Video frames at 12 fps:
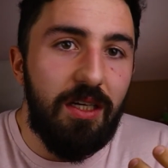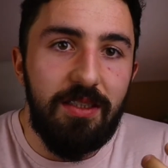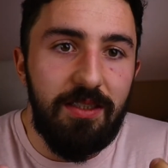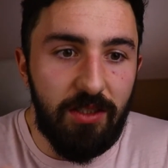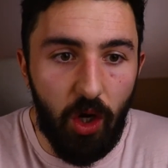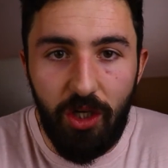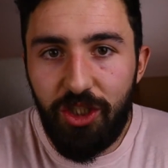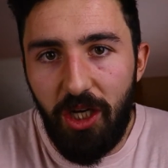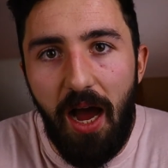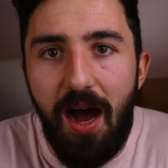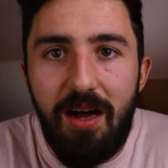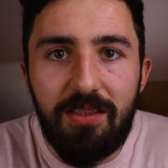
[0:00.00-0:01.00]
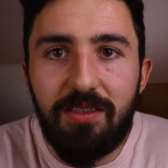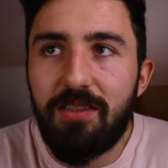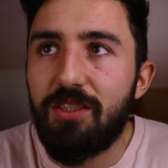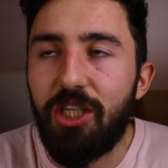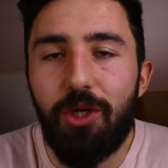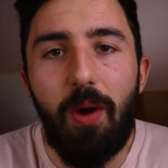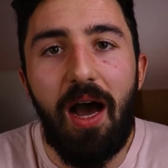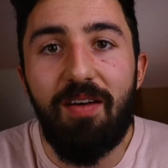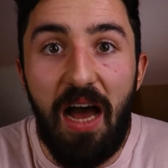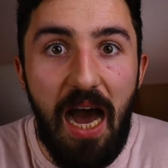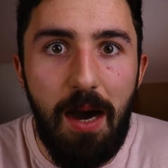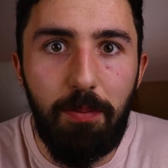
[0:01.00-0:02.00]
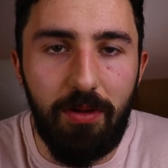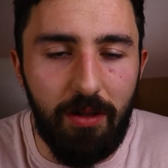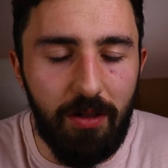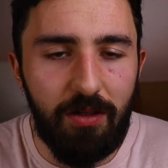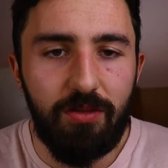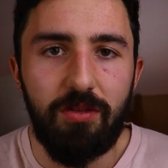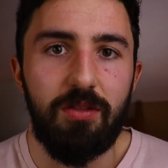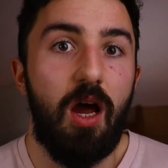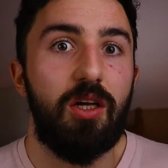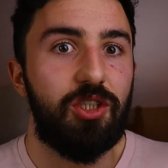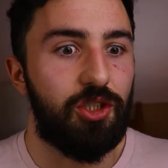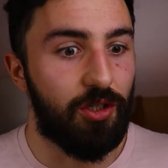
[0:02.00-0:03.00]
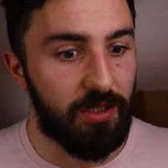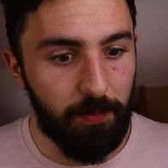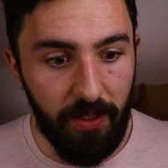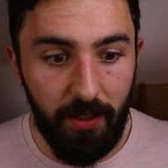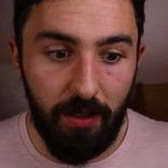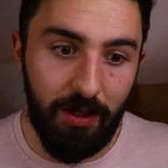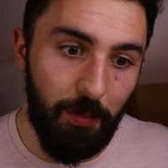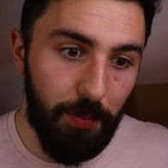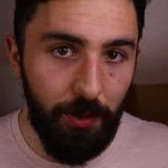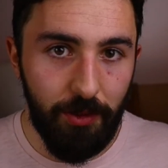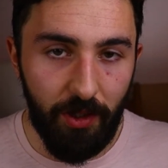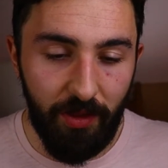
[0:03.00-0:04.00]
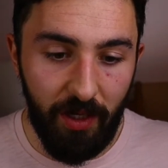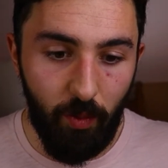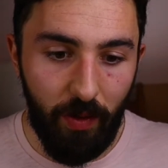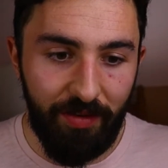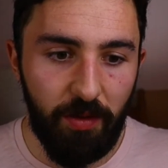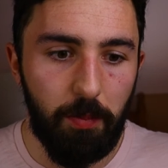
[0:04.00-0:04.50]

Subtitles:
such as you have Apple not just being a computer thing or whatever,